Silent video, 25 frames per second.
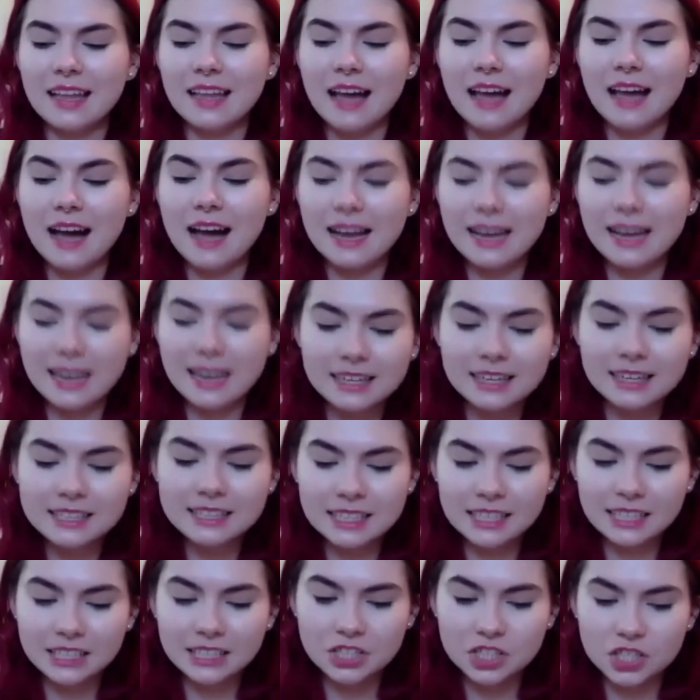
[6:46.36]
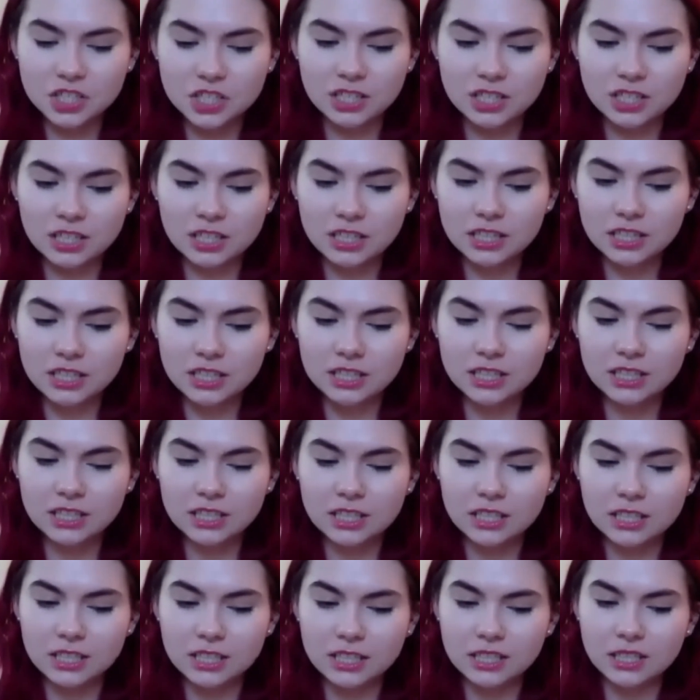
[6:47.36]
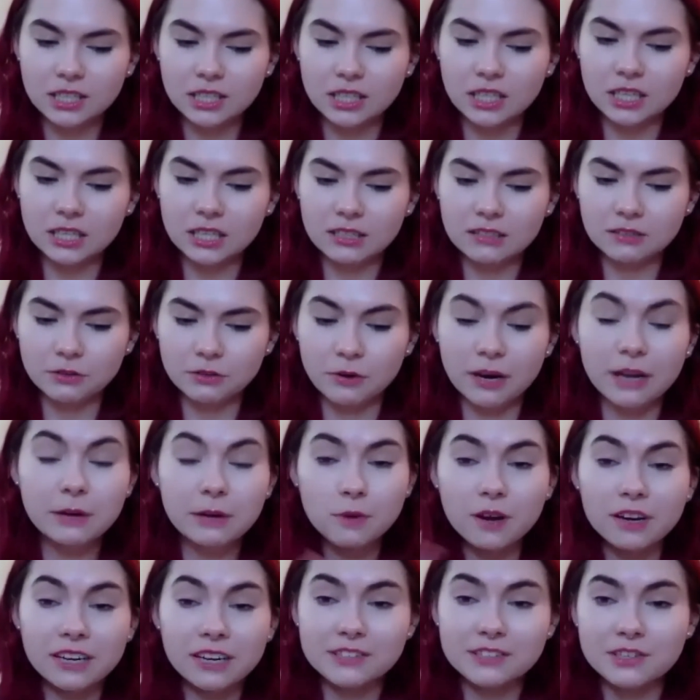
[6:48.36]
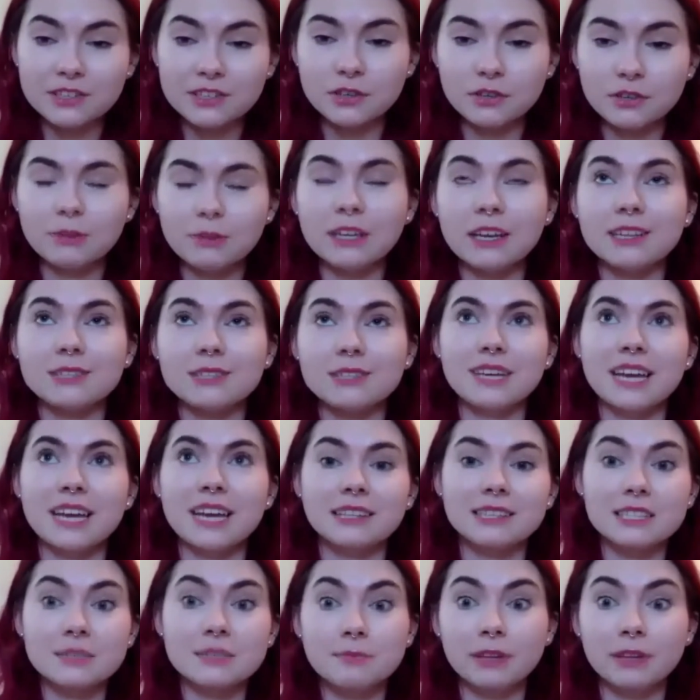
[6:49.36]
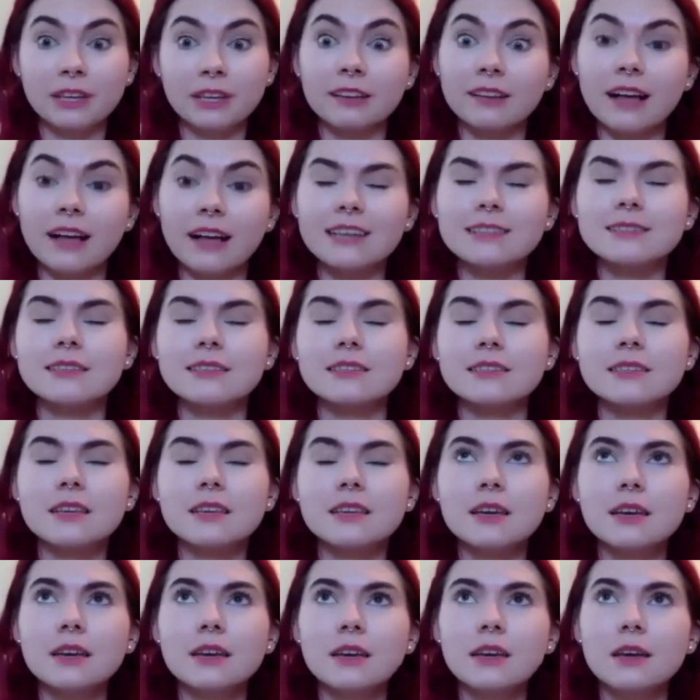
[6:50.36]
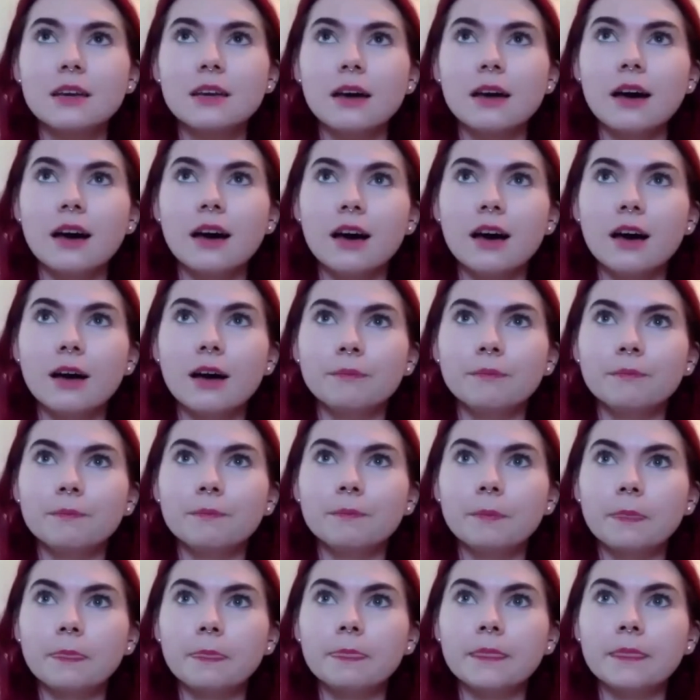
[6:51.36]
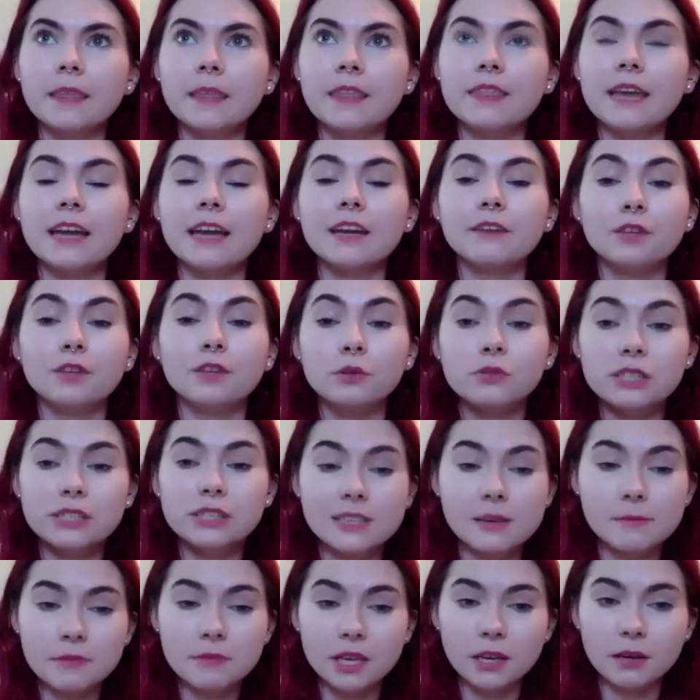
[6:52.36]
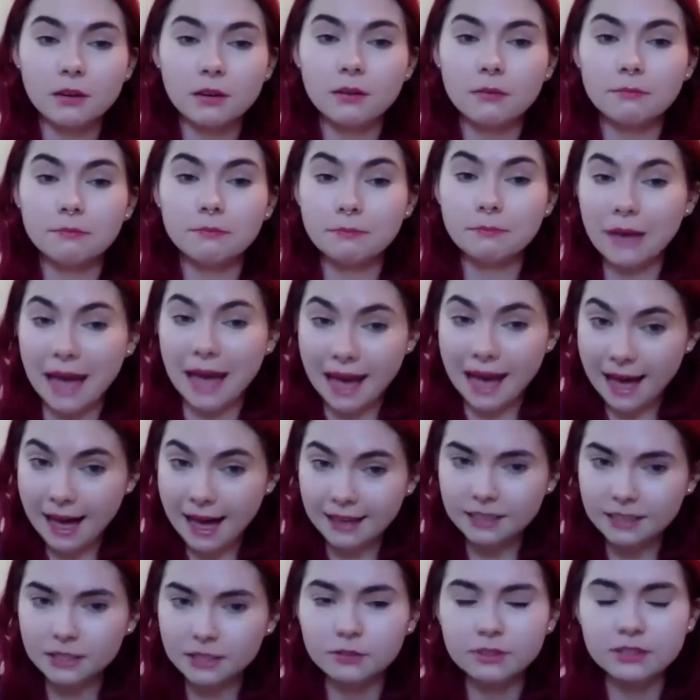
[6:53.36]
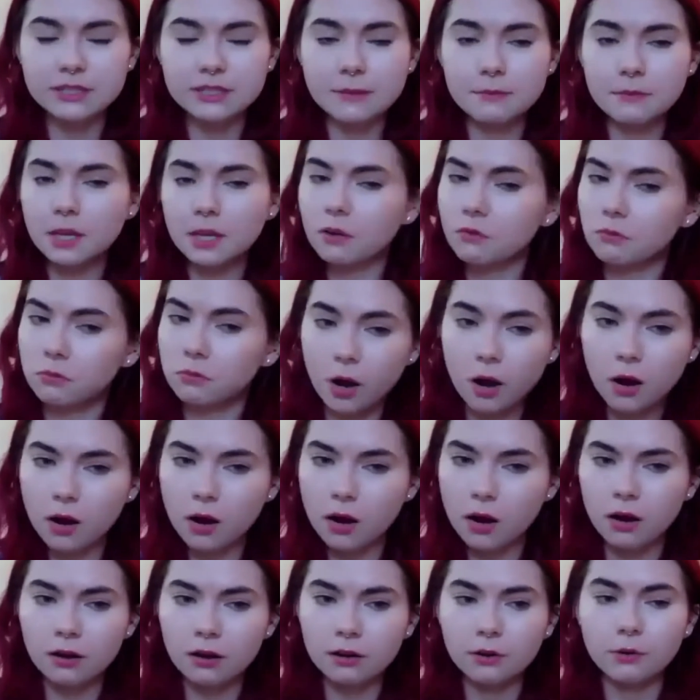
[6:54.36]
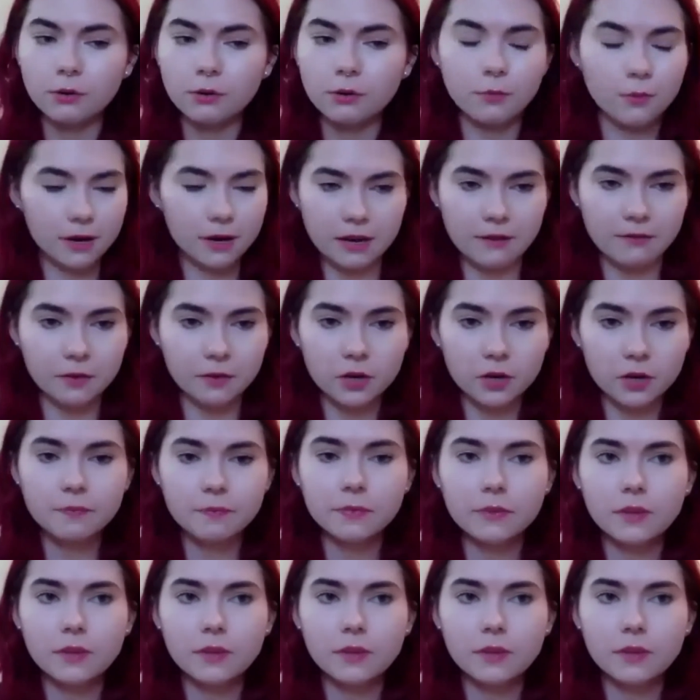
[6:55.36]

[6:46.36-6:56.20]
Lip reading: I had a teacher in grade 1 and 2, because we had split classes, that if you did something bad, you did something wrong or whatever,